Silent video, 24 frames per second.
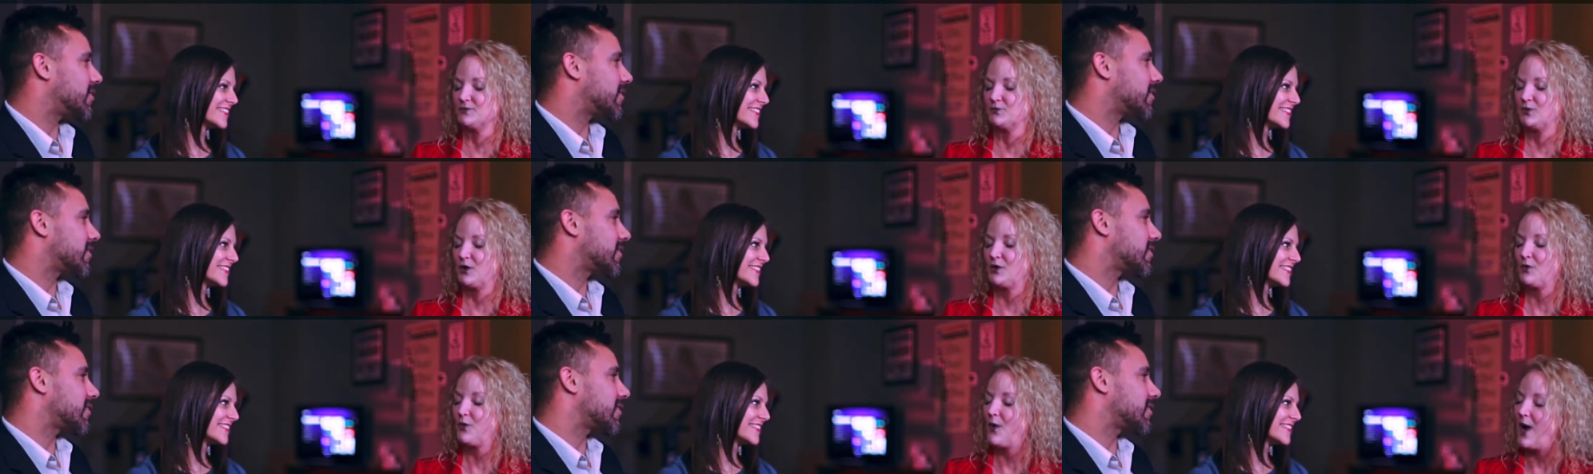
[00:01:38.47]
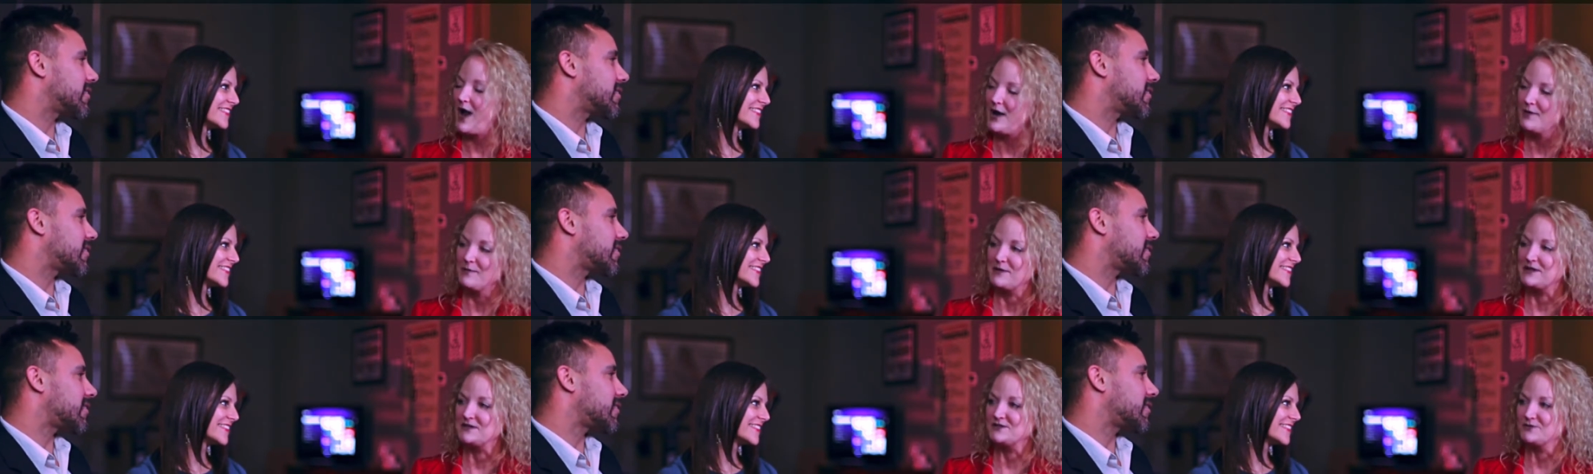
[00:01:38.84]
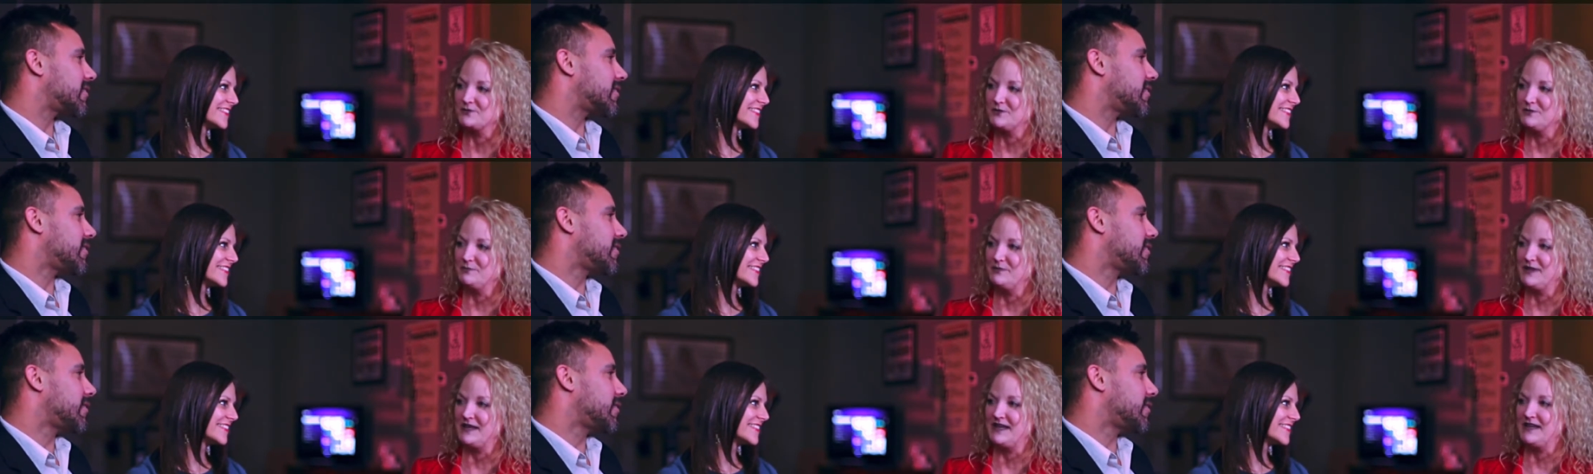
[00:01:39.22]
Speaker 1: requirements
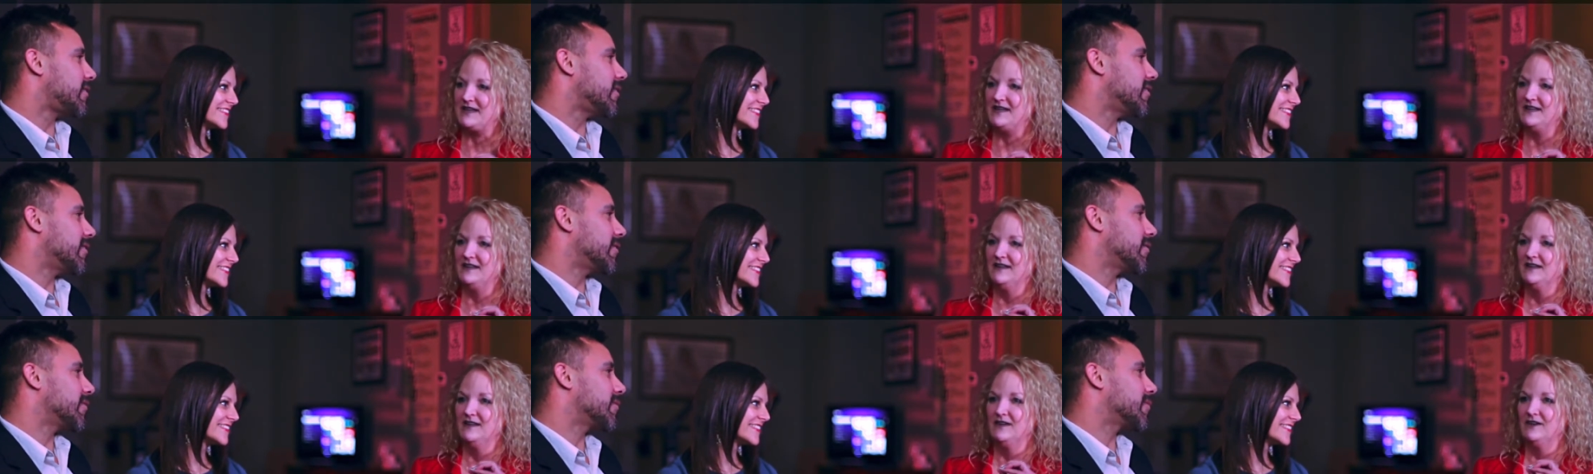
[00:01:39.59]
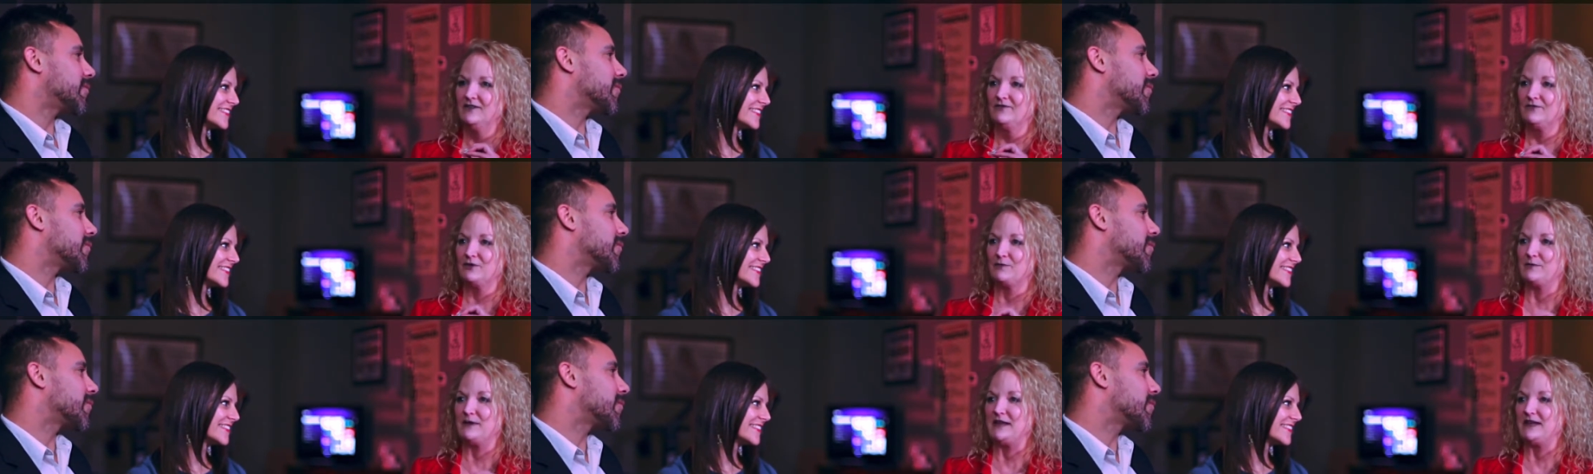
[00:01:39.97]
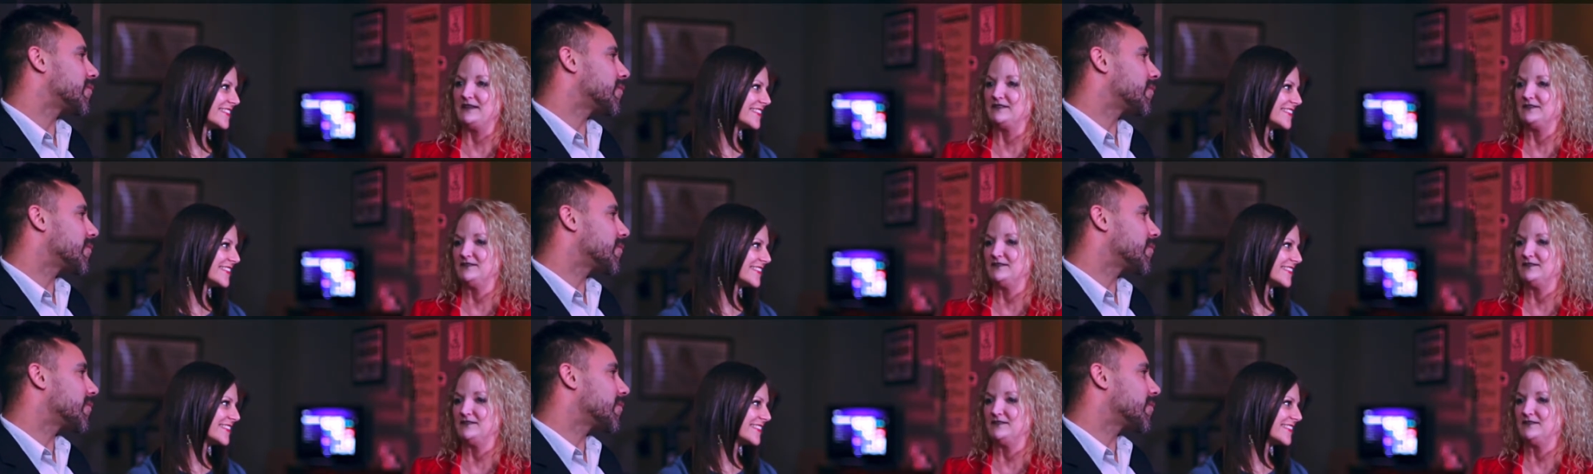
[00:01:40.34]
would be for me